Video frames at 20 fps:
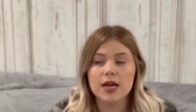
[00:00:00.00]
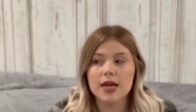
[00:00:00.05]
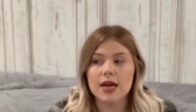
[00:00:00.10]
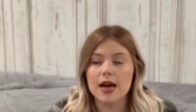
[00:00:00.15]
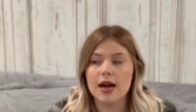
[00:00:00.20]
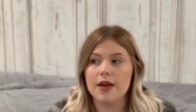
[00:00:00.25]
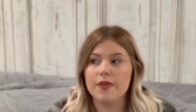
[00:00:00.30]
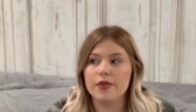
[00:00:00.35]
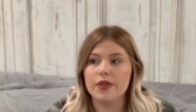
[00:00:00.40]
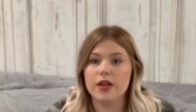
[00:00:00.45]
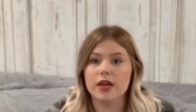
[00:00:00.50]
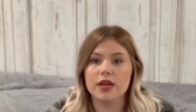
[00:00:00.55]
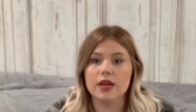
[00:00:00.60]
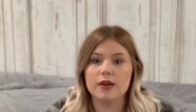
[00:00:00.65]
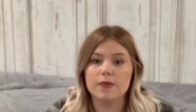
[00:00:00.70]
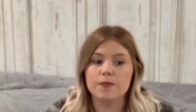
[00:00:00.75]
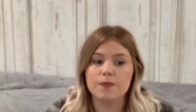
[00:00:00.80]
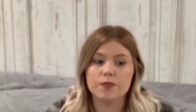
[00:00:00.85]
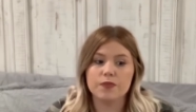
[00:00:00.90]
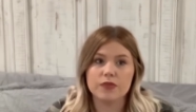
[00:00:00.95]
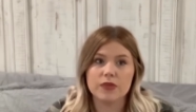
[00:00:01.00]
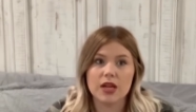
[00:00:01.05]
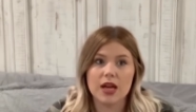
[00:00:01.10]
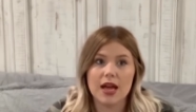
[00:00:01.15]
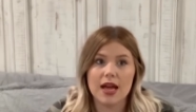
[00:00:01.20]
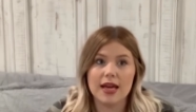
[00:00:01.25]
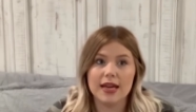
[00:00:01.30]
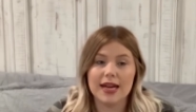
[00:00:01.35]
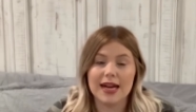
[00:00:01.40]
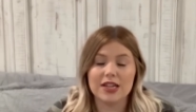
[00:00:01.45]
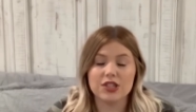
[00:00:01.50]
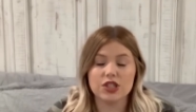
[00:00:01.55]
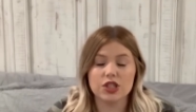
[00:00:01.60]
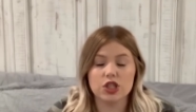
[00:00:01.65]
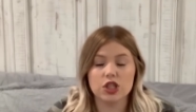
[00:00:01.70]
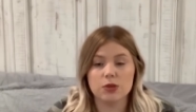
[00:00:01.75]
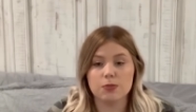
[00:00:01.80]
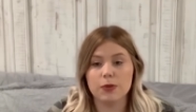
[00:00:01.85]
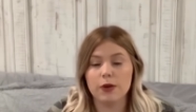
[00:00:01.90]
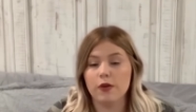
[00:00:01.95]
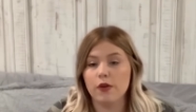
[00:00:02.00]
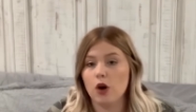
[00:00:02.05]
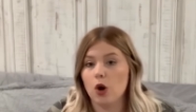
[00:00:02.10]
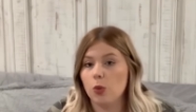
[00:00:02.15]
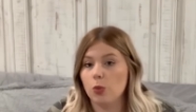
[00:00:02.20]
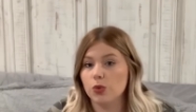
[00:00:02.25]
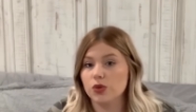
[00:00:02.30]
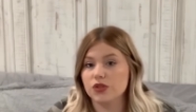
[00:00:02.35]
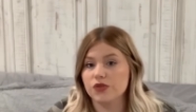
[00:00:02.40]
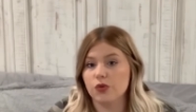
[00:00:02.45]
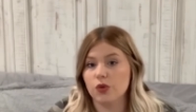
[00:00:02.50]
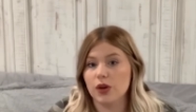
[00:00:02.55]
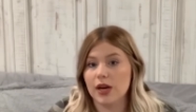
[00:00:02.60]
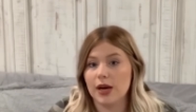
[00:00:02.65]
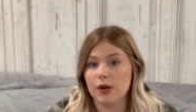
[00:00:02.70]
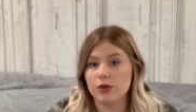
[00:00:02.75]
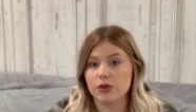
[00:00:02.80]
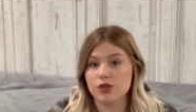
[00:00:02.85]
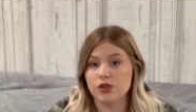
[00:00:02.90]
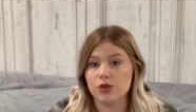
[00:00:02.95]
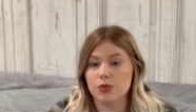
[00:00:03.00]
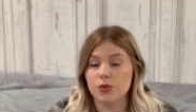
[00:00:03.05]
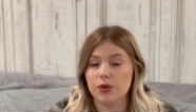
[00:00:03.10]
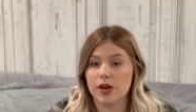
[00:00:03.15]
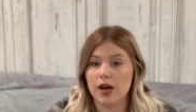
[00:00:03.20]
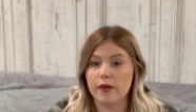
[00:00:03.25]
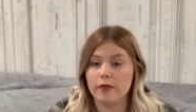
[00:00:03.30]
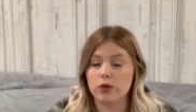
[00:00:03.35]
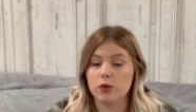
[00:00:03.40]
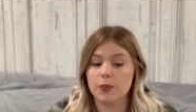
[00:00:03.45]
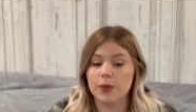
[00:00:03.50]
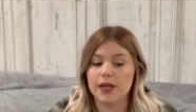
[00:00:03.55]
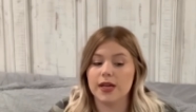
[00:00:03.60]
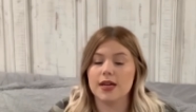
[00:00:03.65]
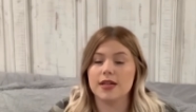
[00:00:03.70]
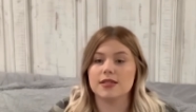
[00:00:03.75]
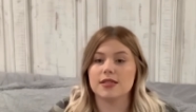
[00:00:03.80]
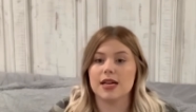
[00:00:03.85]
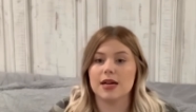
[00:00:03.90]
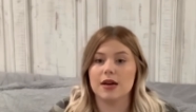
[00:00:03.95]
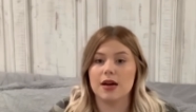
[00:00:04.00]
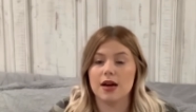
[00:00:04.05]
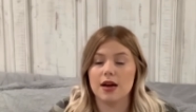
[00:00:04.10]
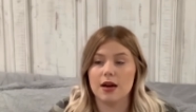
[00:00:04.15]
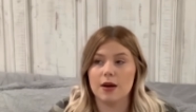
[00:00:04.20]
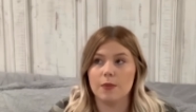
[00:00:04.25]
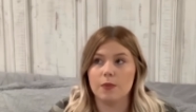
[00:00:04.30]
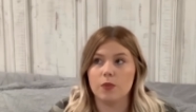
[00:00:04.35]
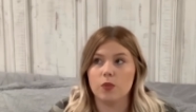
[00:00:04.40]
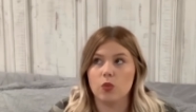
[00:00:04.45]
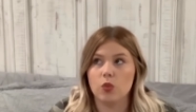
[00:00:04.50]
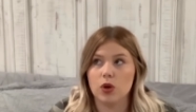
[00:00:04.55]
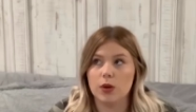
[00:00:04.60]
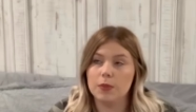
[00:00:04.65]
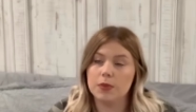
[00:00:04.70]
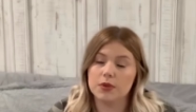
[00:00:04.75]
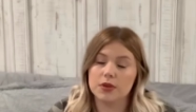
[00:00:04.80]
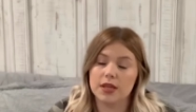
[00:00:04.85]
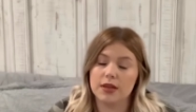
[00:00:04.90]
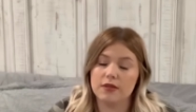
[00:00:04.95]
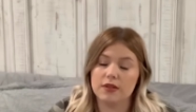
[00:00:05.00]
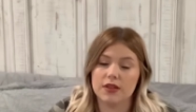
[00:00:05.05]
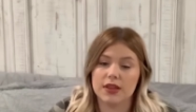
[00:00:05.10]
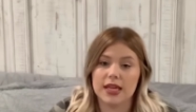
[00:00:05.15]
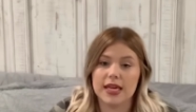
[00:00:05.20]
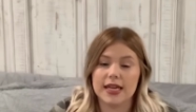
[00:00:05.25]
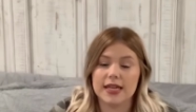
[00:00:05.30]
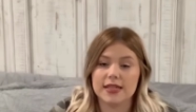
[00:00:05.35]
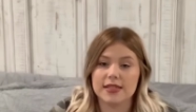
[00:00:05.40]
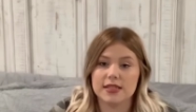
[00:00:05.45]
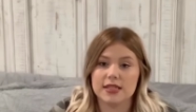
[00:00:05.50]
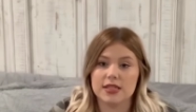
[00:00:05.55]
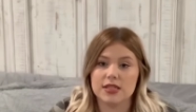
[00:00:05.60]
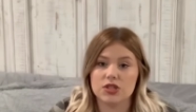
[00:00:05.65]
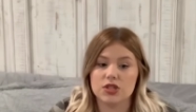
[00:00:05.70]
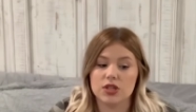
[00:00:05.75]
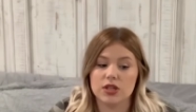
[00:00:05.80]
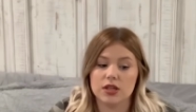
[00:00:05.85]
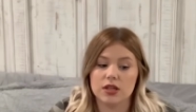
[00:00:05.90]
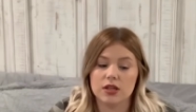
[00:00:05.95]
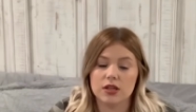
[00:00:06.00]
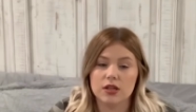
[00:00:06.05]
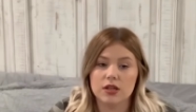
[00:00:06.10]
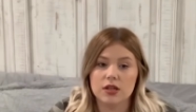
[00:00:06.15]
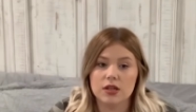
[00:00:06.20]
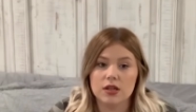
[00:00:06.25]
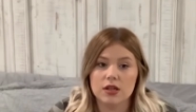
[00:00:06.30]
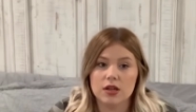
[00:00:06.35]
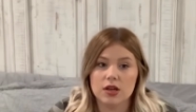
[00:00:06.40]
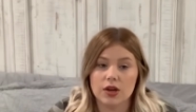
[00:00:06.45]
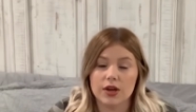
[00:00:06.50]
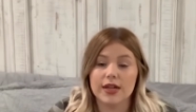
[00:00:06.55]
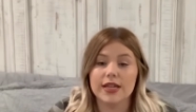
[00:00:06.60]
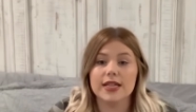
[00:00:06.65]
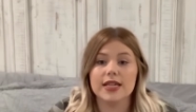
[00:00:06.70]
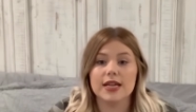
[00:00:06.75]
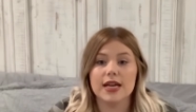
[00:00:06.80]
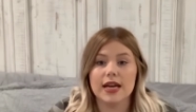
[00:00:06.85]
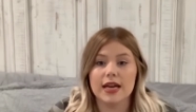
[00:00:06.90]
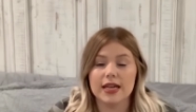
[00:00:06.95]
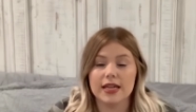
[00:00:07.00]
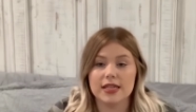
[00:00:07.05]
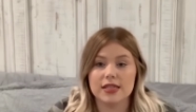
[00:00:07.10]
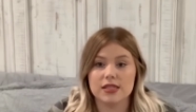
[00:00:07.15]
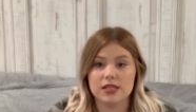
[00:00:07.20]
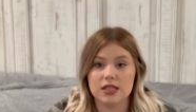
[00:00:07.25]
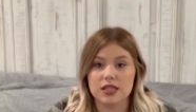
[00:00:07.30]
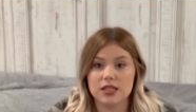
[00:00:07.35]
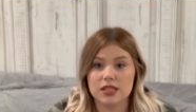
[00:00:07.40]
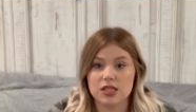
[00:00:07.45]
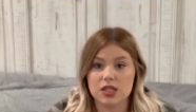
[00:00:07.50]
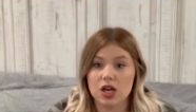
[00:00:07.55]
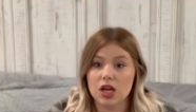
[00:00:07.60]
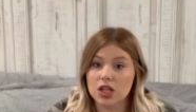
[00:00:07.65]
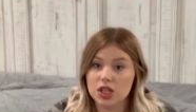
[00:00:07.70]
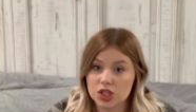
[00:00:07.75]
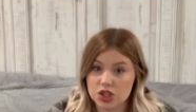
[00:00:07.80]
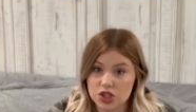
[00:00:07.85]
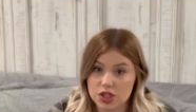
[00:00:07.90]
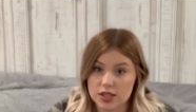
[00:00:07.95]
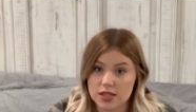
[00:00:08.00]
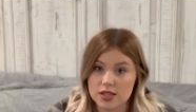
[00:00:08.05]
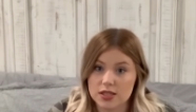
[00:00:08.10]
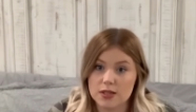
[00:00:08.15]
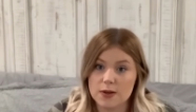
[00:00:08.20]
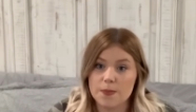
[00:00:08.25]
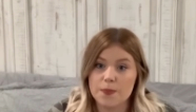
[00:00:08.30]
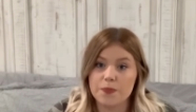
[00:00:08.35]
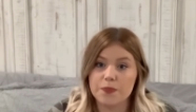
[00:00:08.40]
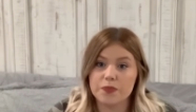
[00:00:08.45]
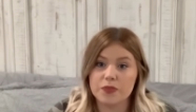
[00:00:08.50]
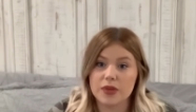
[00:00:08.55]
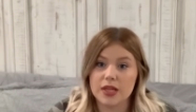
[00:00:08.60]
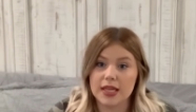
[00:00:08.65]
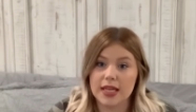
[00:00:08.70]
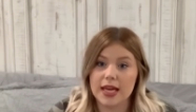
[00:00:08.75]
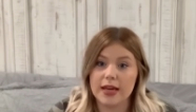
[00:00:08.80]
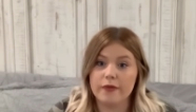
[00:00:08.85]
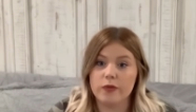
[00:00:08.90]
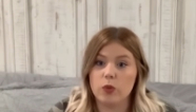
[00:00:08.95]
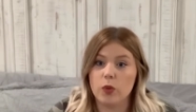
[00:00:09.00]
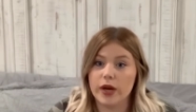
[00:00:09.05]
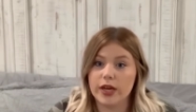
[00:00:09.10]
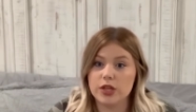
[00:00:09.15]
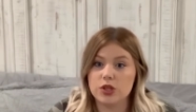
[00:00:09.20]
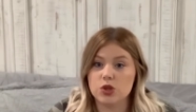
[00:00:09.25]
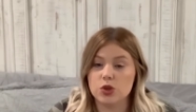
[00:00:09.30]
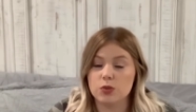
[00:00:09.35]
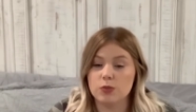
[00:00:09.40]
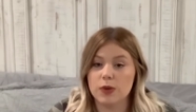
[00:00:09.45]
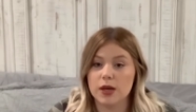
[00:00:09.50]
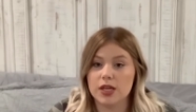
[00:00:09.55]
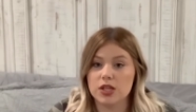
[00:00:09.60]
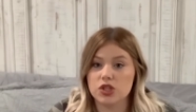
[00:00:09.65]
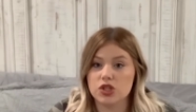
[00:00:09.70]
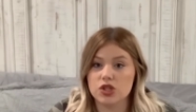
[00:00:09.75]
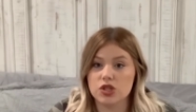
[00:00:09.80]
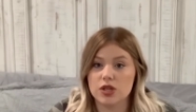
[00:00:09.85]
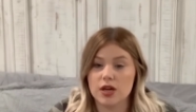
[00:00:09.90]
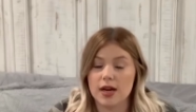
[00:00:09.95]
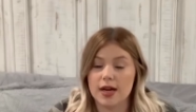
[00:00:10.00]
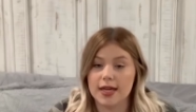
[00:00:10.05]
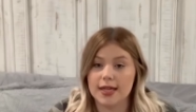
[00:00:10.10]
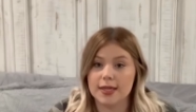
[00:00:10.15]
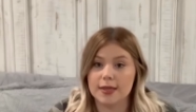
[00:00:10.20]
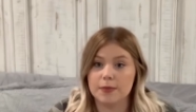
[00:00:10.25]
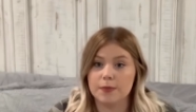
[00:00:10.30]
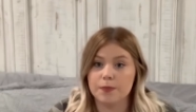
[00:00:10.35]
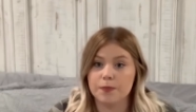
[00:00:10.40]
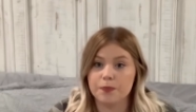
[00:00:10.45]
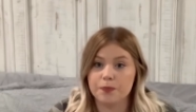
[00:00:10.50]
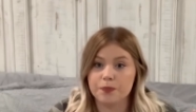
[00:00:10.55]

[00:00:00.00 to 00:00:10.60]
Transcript: And then it actually took me almost four hours to recover because um, we believe that the anesthesia, or anesthesiologist gave way too much um,